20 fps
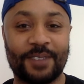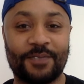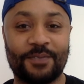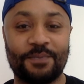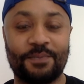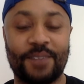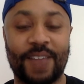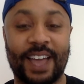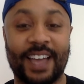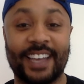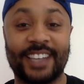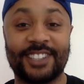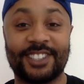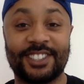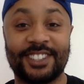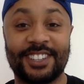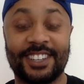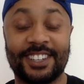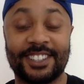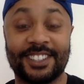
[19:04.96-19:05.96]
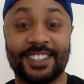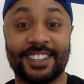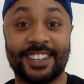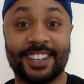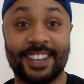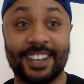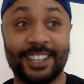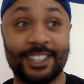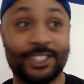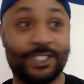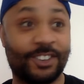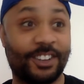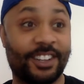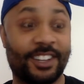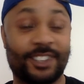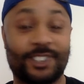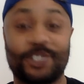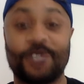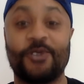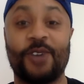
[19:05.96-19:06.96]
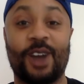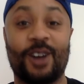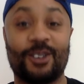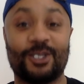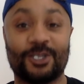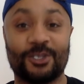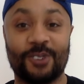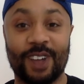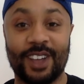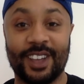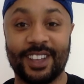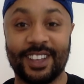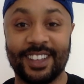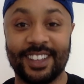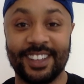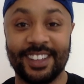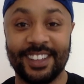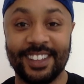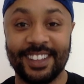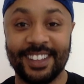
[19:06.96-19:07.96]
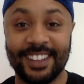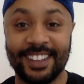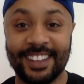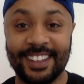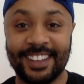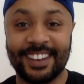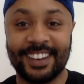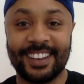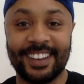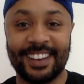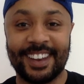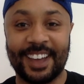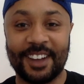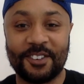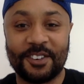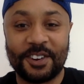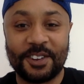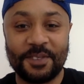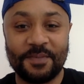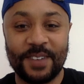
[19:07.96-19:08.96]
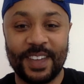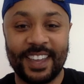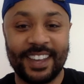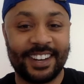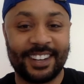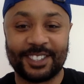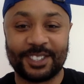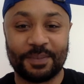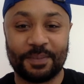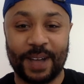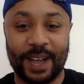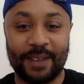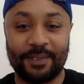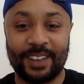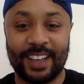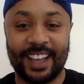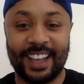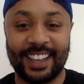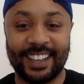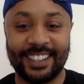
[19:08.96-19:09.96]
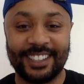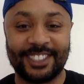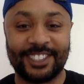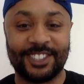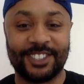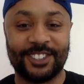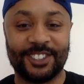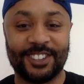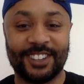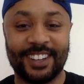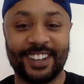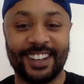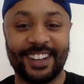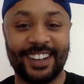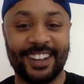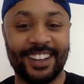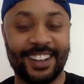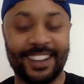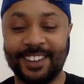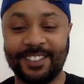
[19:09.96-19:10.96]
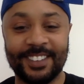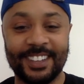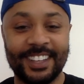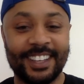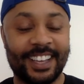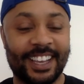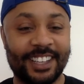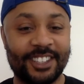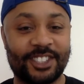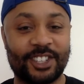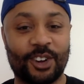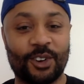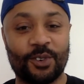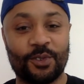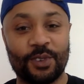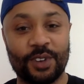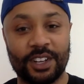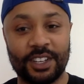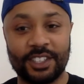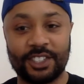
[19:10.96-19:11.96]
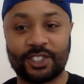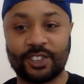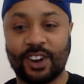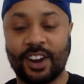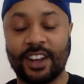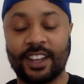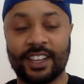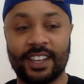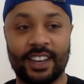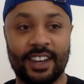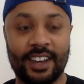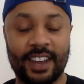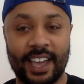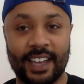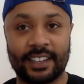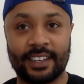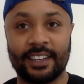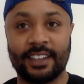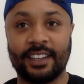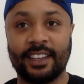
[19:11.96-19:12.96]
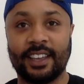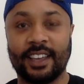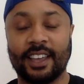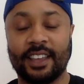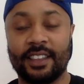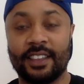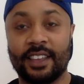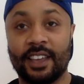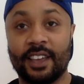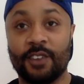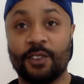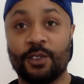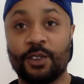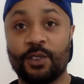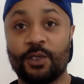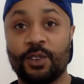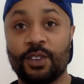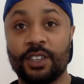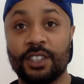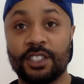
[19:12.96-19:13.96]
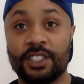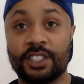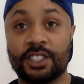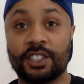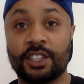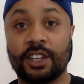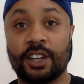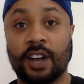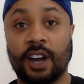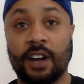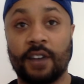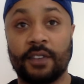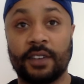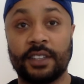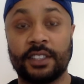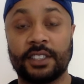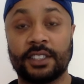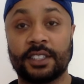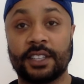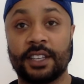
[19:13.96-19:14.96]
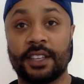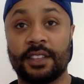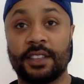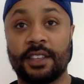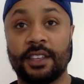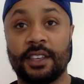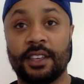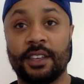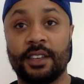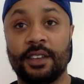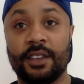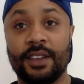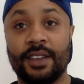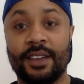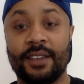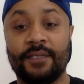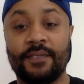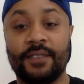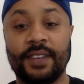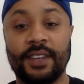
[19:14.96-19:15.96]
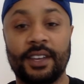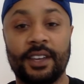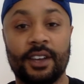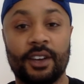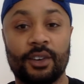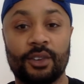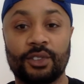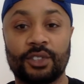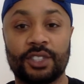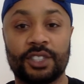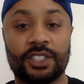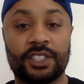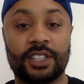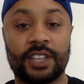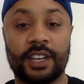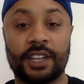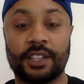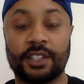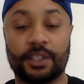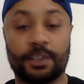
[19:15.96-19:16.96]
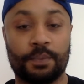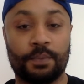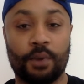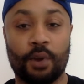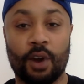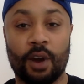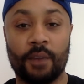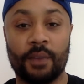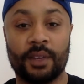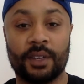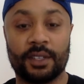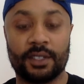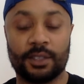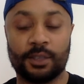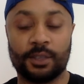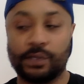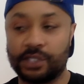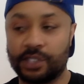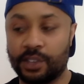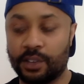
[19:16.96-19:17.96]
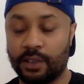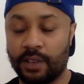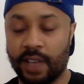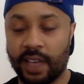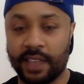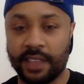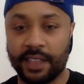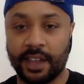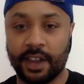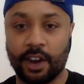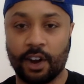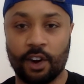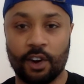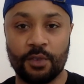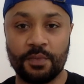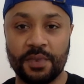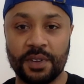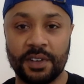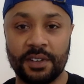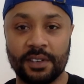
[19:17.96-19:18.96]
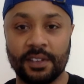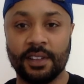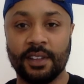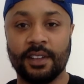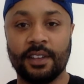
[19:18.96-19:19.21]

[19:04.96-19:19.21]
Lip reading: black engineers in the country, and they're 2 hours away. Like, what do you mean there's a pipeline issue? And so really started connecting it, and we really just took off. And I just think the videos just set us apart because it still had that urban